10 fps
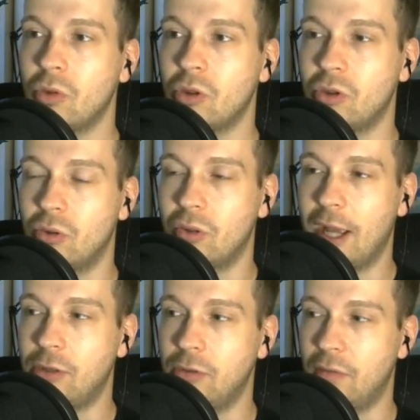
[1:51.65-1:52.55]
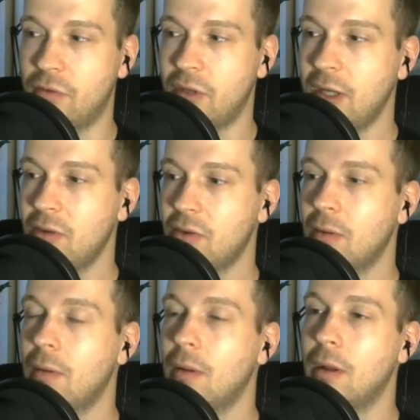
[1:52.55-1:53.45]
So knight to f6
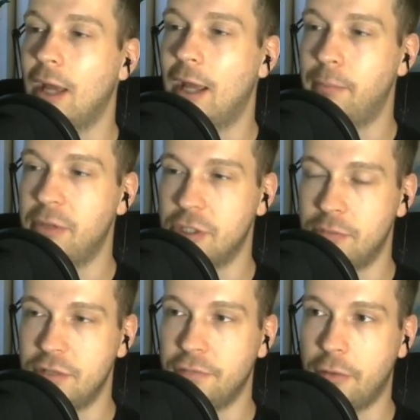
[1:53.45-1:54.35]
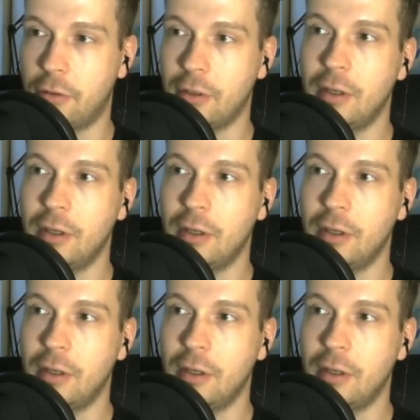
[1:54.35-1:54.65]
and bishop g4.